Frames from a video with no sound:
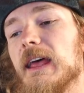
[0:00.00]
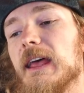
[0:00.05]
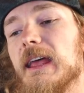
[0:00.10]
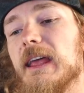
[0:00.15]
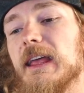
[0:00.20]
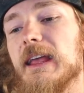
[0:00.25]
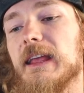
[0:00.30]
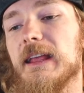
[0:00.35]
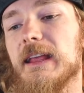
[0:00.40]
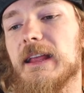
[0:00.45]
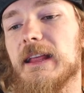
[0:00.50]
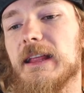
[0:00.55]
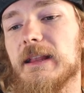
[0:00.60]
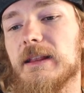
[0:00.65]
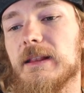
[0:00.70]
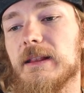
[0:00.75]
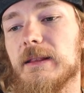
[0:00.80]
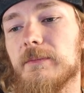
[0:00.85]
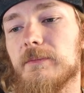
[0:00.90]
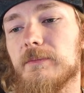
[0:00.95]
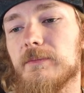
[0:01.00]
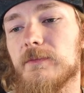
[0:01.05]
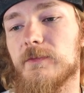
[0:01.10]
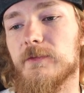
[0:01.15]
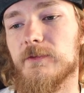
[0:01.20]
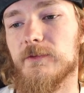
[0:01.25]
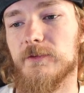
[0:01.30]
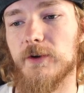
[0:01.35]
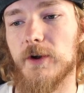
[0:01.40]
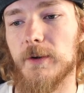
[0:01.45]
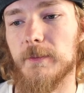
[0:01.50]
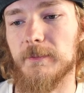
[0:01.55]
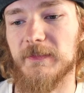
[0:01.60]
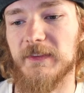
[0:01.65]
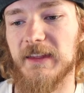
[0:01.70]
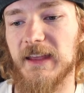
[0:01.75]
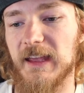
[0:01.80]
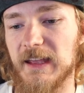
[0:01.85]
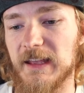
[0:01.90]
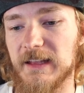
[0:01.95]
and from
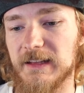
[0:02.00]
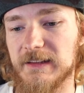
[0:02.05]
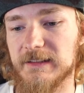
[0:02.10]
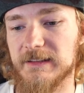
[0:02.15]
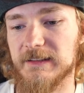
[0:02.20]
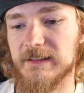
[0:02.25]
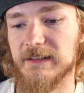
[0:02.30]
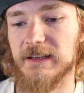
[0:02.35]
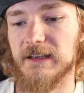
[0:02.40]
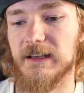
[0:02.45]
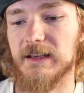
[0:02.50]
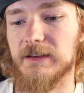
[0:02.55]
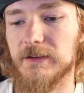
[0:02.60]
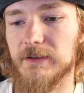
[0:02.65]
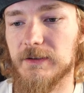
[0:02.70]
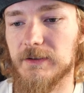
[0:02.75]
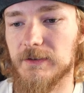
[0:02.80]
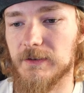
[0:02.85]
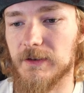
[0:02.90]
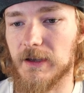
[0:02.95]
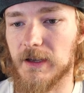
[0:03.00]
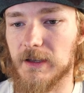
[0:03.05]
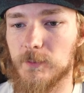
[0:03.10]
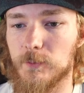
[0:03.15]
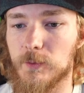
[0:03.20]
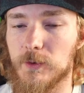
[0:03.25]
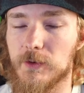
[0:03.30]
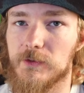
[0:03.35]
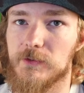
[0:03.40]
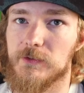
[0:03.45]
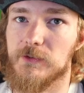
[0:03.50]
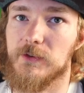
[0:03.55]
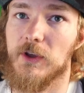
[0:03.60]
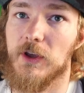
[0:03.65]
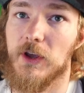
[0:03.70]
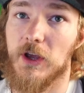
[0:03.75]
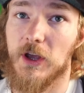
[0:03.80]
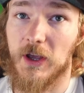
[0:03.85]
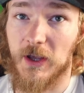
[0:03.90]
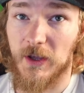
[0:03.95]
that I was
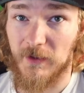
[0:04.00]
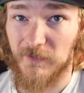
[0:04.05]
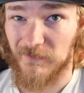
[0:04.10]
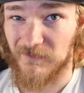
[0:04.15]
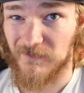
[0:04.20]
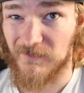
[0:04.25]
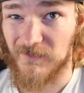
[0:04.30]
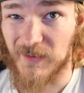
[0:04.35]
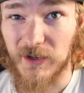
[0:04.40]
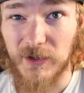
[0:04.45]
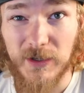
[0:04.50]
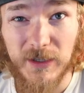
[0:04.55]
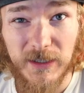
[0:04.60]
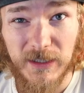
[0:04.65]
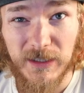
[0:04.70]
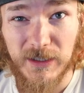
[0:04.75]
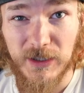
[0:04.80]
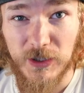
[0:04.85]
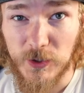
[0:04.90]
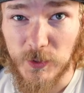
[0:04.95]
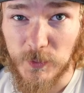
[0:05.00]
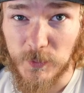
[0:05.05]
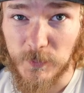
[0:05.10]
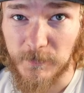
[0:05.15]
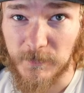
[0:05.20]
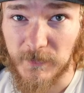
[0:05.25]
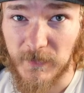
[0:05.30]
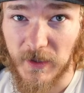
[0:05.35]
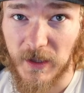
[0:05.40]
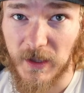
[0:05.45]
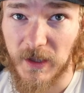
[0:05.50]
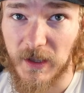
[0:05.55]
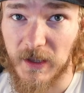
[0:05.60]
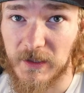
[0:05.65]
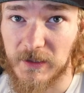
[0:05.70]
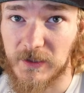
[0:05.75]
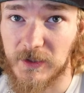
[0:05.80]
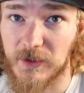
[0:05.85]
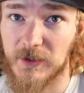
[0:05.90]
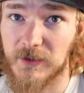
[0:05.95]
very new
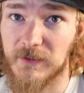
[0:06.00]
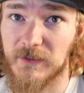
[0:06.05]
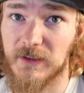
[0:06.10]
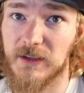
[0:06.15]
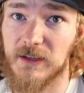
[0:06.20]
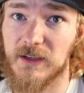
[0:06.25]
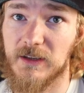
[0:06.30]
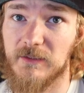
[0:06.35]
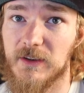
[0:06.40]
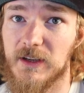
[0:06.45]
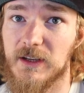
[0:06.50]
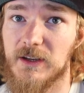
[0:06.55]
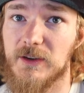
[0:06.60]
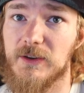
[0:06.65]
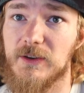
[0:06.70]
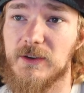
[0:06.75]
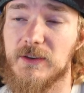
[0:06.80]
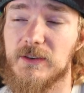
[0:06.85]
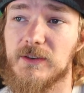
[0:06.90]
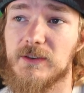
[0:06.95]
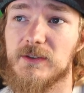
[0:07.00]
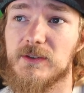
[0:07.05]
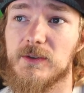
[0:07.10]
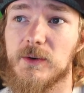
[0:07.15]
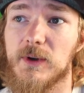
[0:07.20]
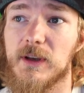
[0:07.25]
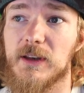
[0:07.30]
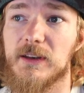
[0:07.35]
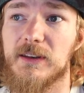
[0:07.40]
at hunting invaders, so I